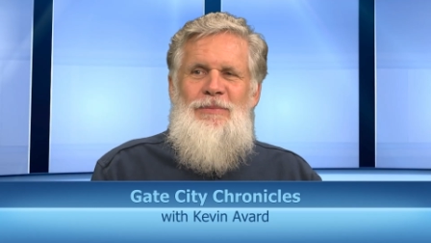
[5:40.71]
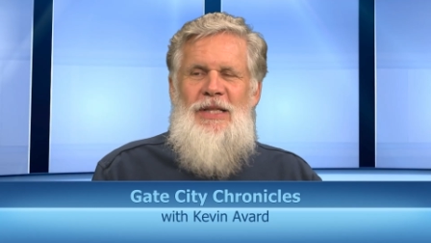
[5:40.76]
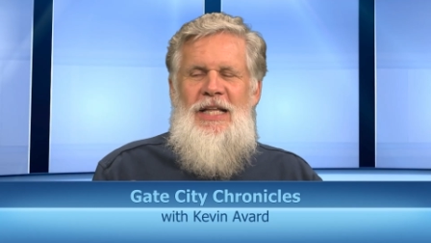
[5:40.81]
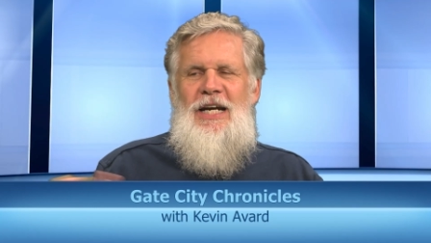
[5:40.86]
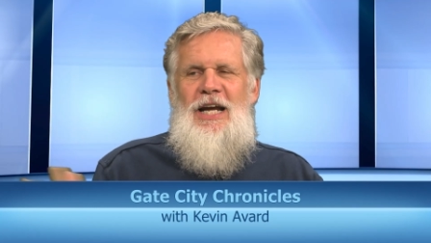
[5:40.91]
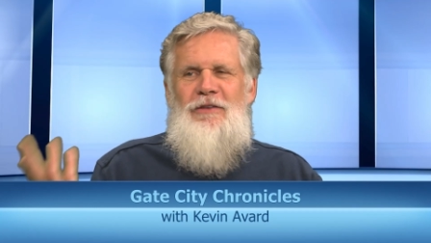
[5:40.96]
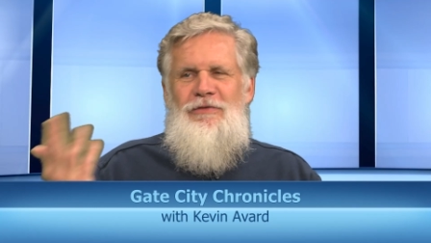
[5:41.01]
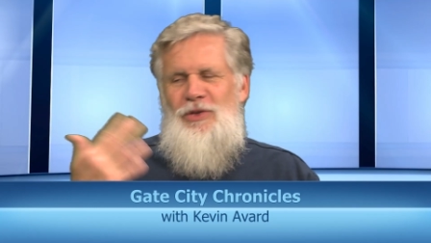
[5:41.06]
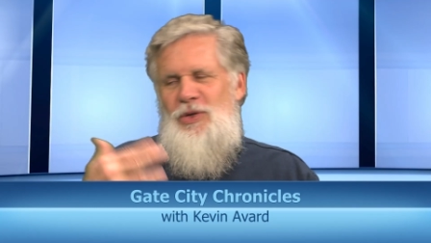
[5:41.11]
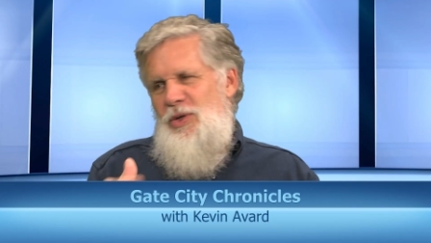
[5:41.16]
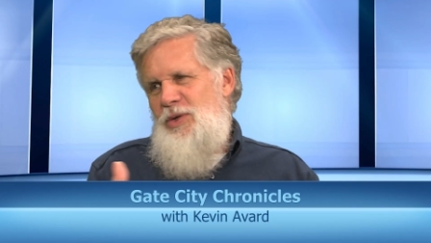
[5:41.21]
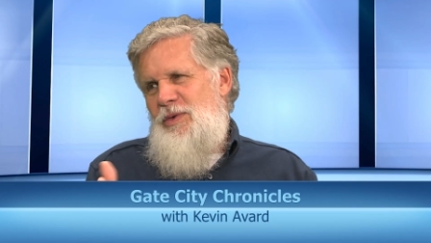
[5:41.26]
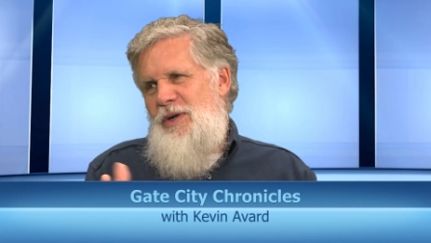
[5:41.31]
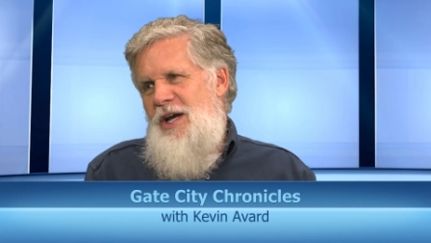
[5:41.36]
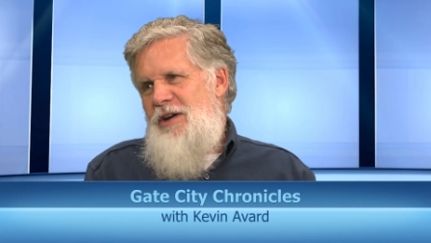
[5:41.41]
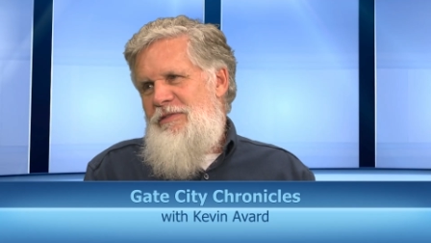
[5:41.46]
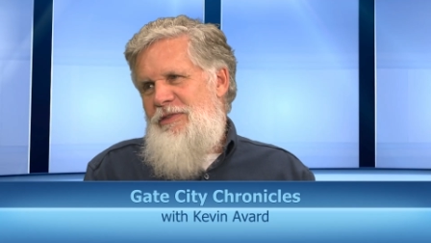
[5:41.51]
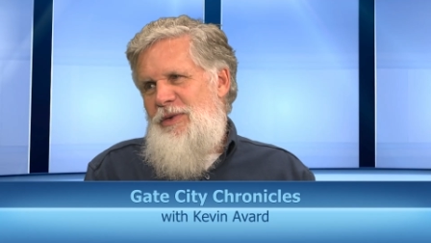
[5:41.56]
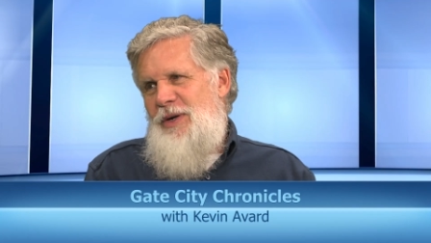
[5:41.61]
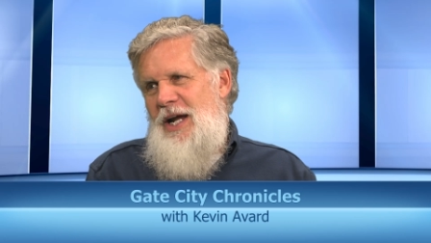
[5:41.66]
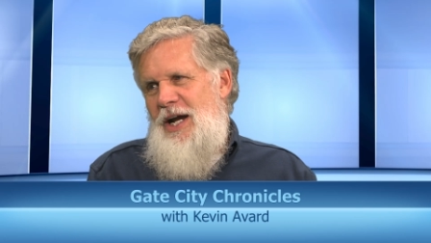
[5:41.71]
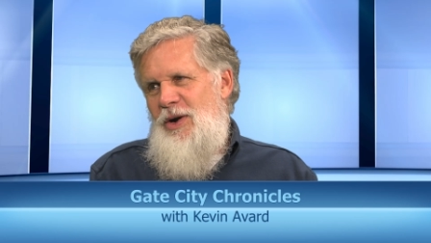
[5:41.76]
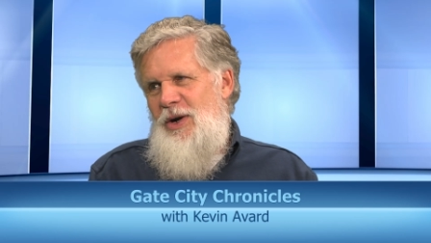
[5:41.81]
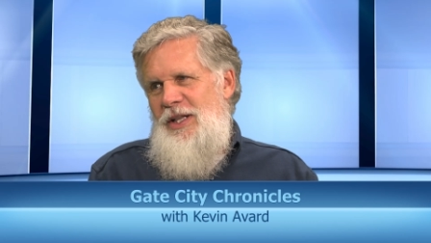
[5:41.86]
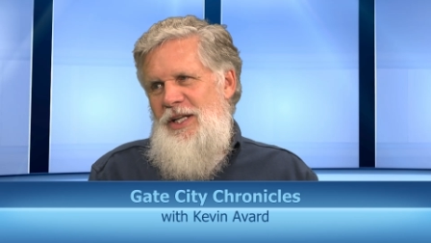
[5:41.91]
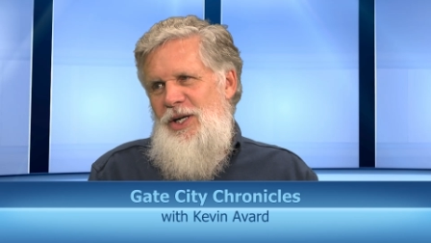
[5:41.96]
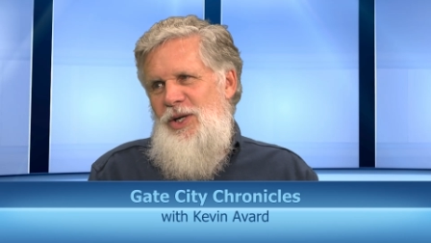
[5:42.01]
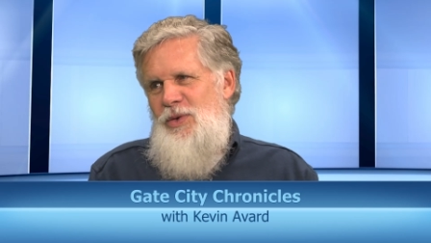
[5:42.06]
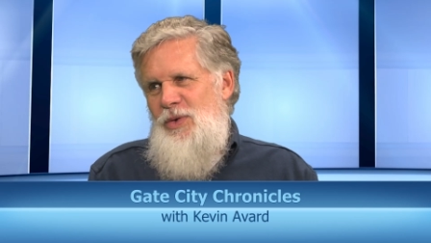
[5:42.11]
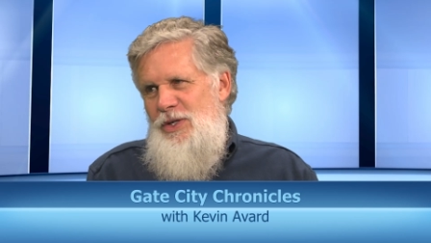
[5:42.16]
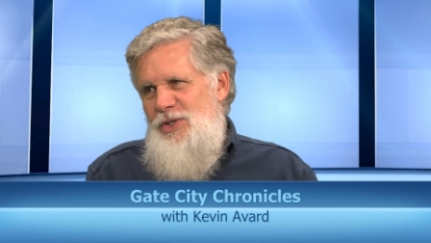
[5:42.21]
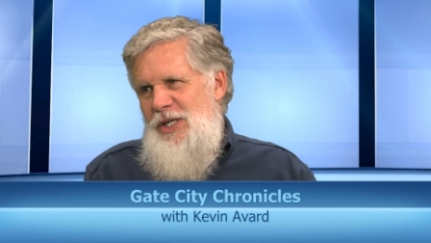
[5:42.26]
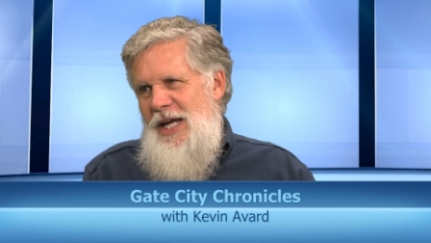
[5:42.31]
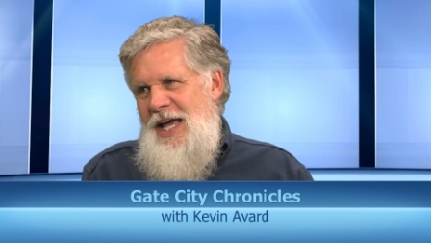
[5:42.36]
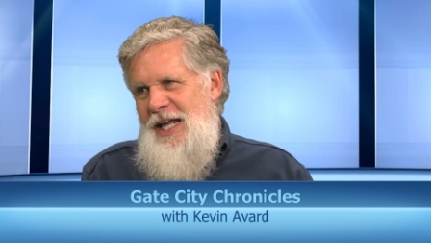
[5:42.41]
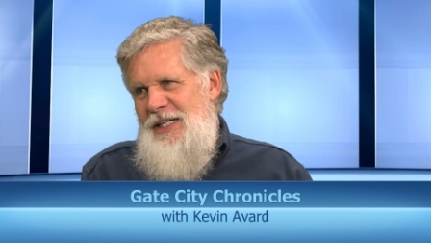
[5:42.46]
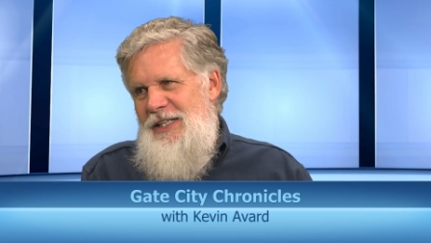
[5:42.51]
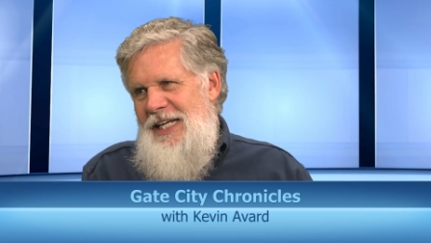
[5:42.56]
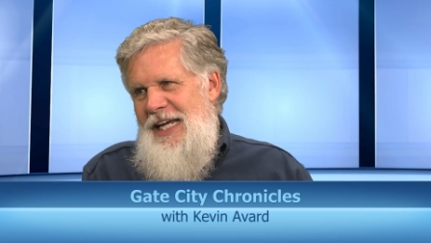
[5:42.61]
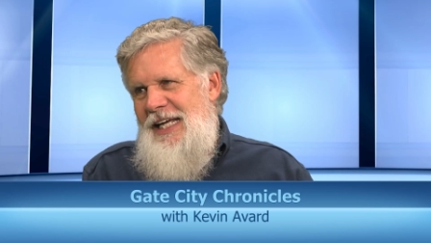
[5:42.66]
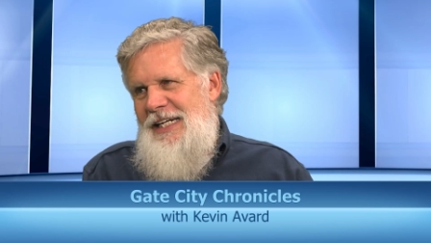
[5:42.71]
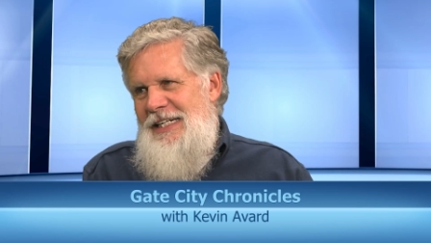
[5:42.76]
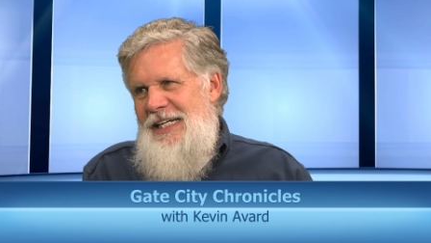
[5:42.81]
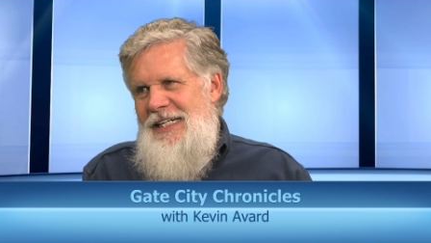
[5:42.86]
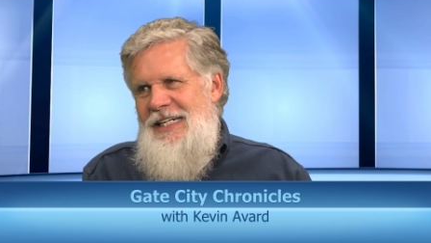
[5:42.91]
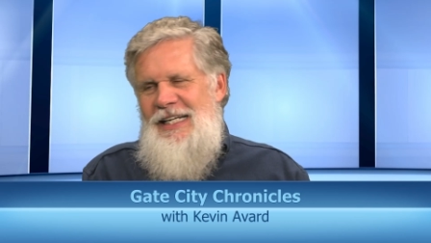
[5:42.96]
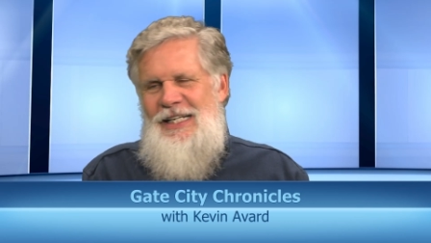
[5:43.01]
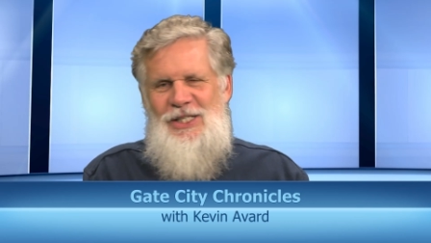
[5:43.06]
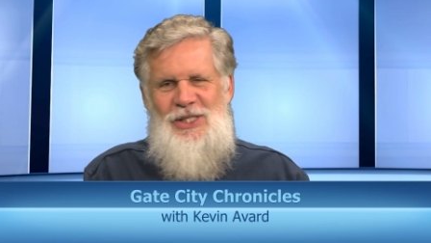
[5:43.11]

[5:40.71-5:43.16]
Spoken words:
But then I flew it around for an hour, and then, of course, I had to land it.